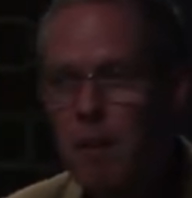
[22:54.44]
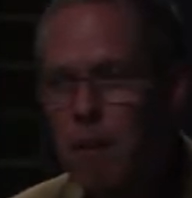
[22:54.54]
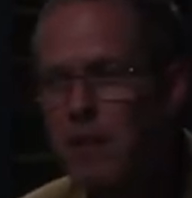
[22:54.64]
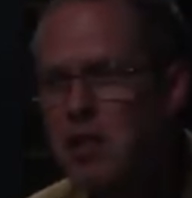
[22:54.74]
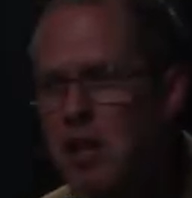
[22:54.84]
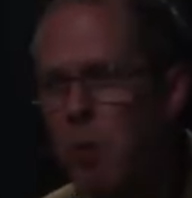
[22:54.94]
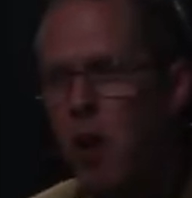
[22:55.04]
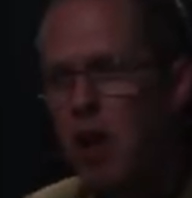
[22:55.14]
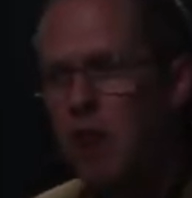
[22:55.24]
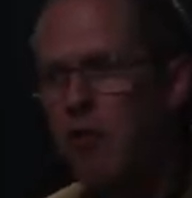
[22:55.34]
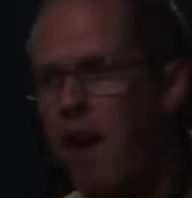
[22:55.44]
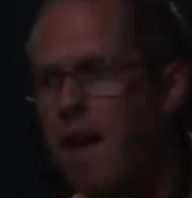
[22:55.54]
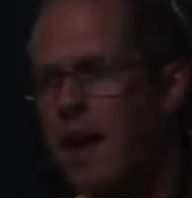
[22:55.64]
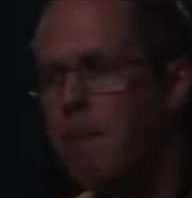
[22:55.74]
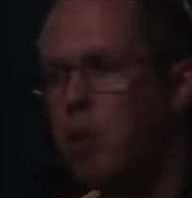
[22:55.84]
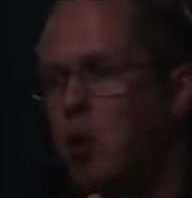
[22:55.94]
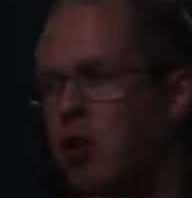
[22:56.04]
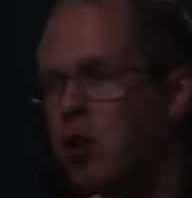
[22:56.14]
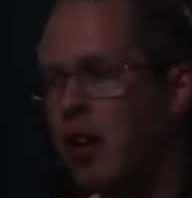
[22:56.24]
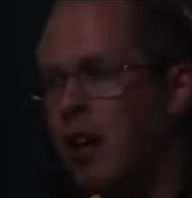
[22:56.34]
Privacy works very
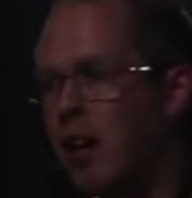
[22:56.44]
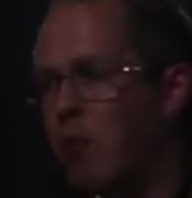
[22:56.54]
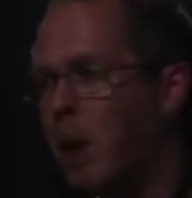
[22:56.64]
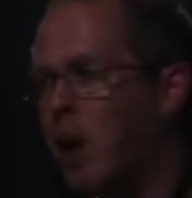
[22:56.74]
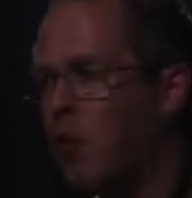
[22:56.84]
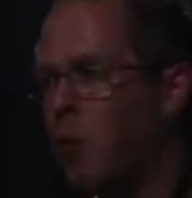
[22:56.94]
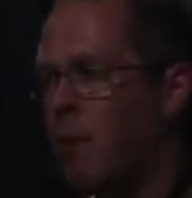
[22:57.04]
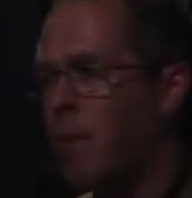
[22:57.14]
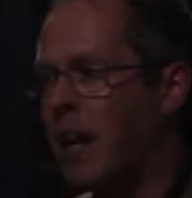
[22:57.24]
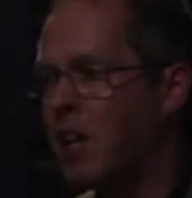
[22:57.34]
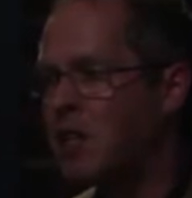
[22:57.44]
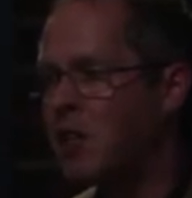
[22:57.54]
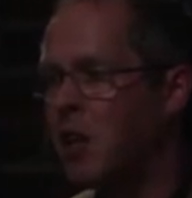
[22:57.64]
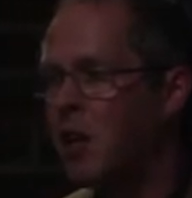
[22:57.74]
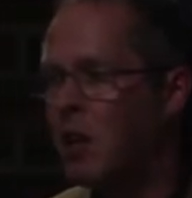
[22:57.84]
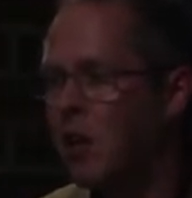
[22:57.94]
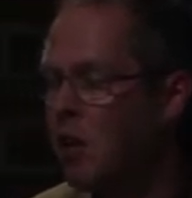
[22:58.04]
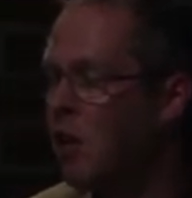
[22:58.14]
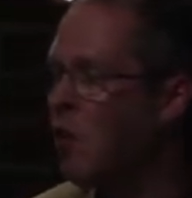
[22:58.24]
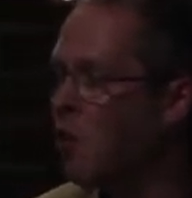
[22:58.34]
importantly as part of what makes
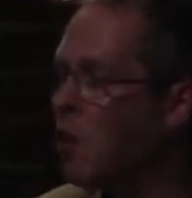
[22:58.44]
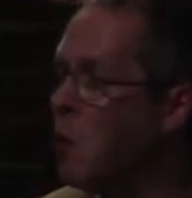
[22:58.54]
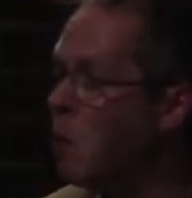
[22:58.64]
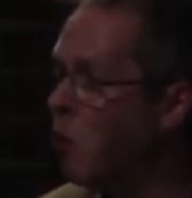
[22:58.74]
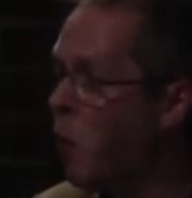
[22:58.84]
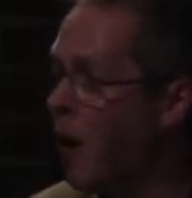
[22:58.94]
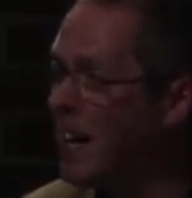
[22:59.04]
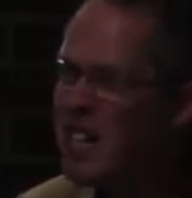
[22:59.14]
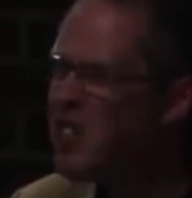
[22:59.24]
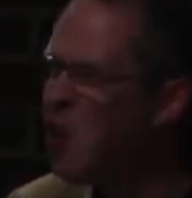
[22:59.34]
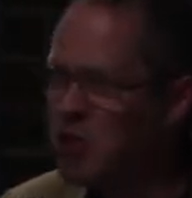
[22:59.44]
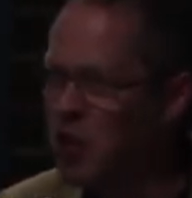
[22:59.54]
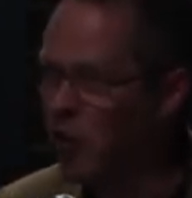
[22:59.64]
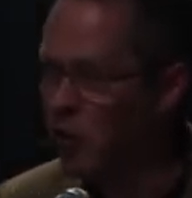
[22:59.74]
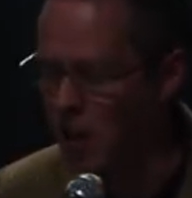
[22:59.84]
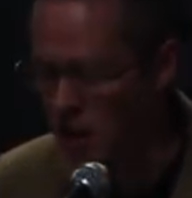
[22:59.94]
groups work. It's not just an